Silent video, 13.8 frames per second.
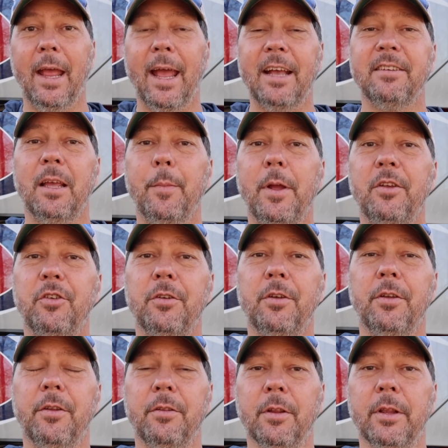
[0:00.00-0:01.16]
As I
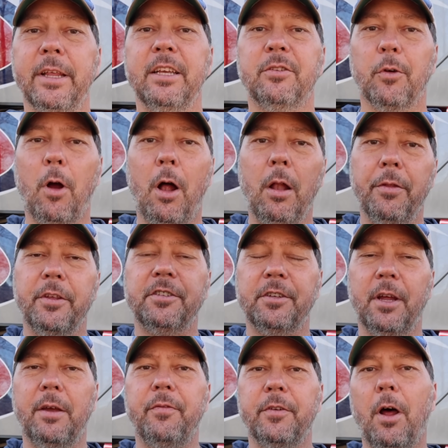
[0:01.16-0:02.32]
mentioned, the links for all this
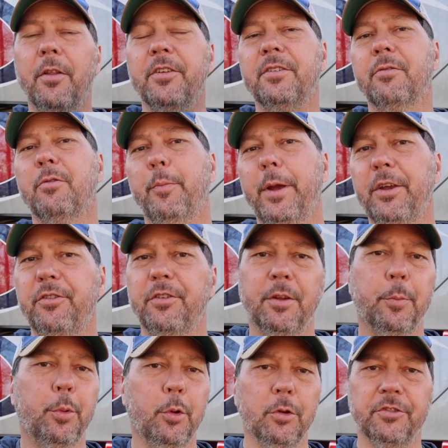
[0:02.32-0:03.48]
stuff and all this information and
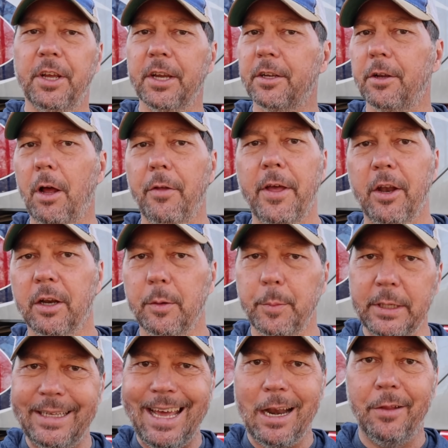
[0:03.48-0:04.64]
the pull check and all that are going
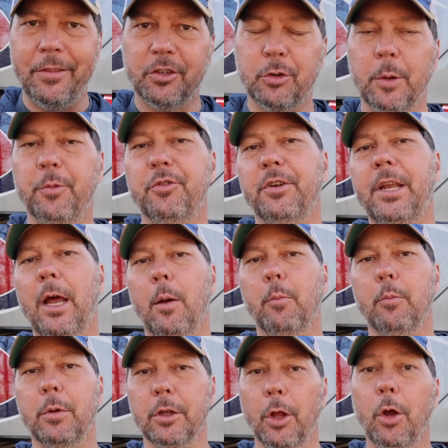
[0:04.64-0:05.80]
to be down in the description
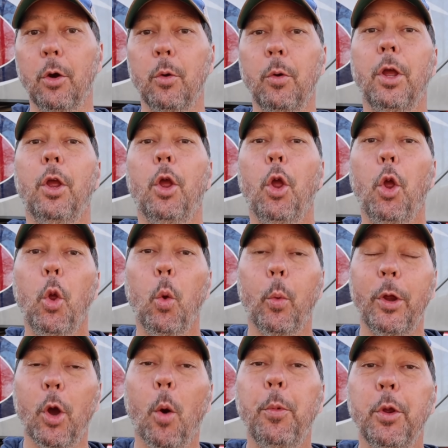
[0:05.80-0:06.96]
down below.
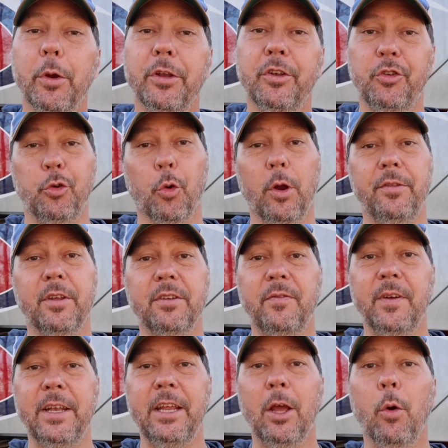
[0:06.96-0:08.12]
We hope you enjoyed this
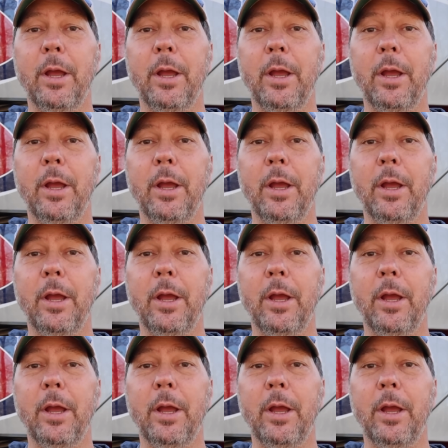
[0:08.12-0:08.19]
video,